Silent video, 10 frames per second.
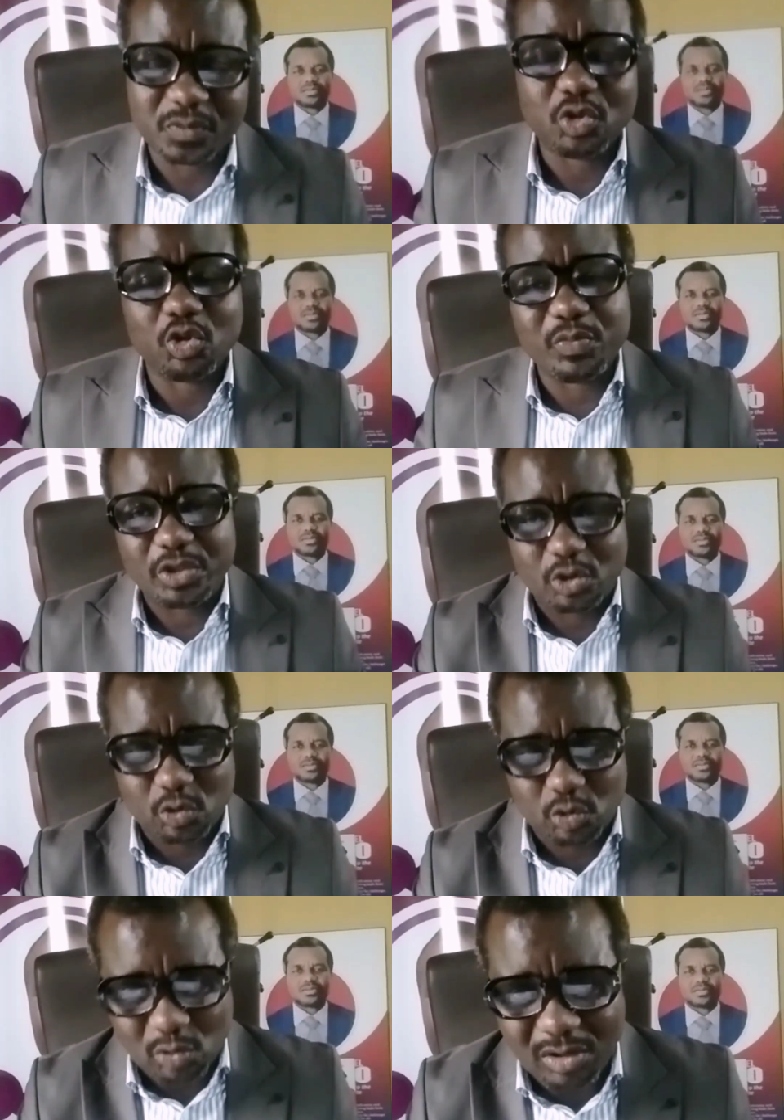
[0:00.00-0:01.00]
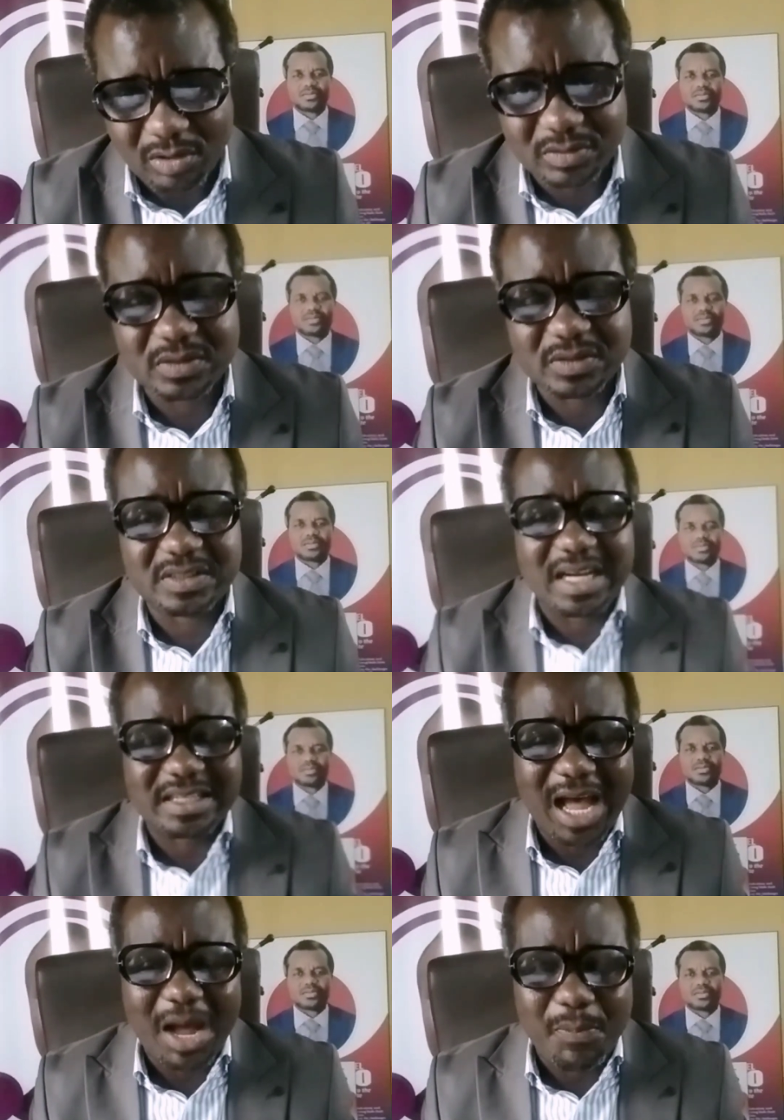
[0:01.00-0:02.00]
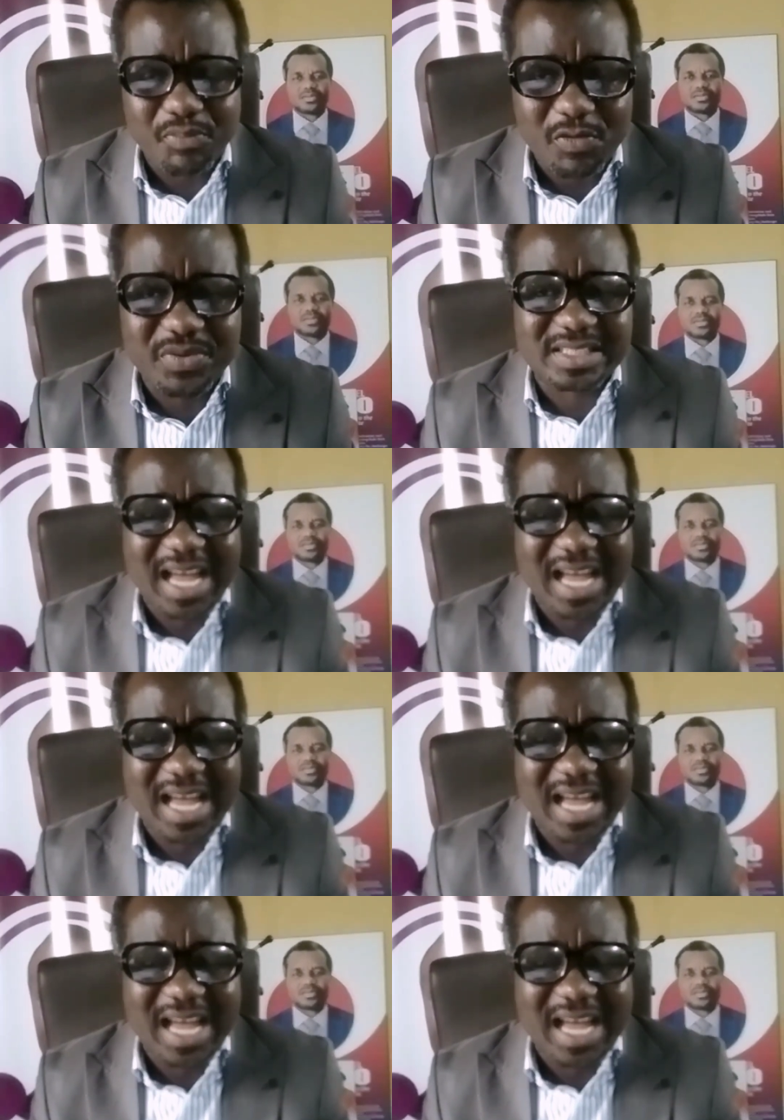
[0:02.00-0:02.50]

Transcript: to be sure that appropriate